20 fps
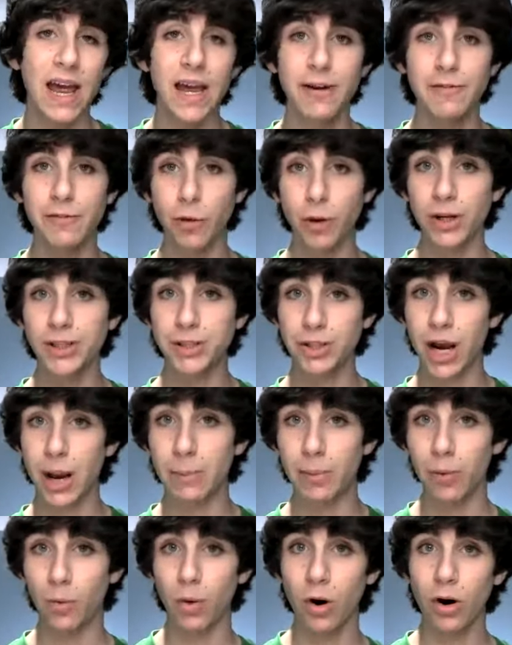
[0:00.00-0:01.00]
it voids your
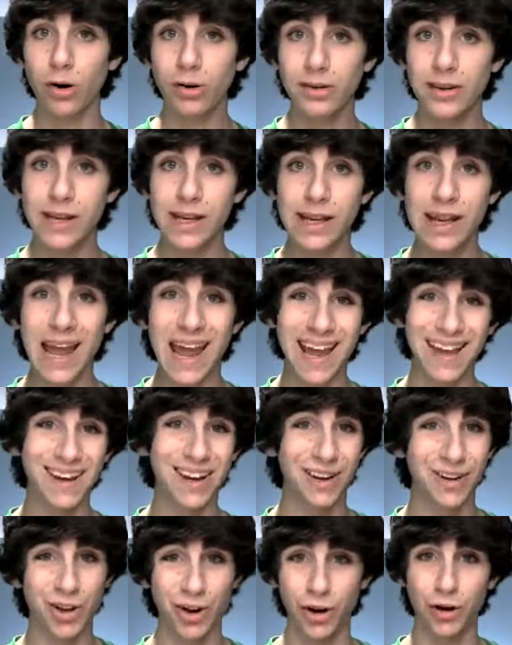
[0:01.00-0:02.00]
Apple warranty
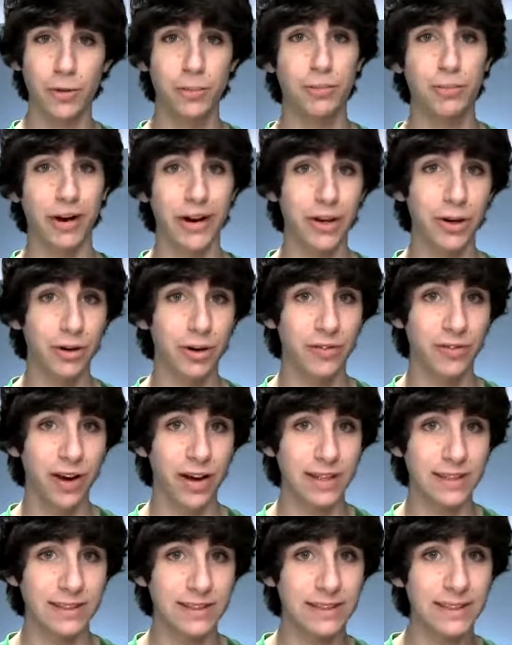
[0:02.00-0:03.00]
and it could brick your
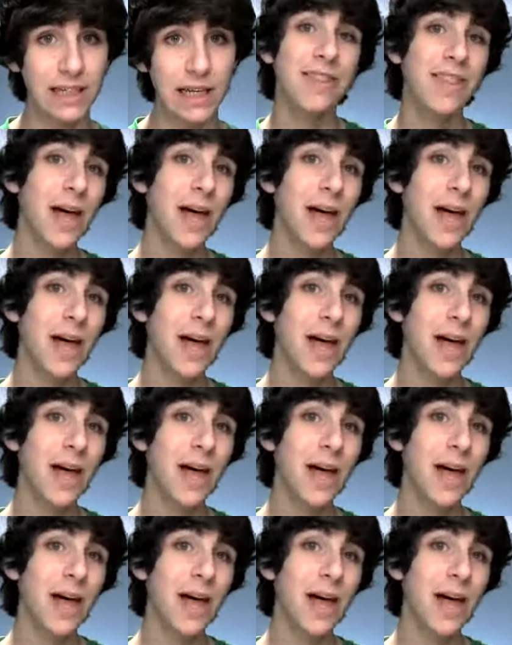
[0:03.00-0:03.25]
device.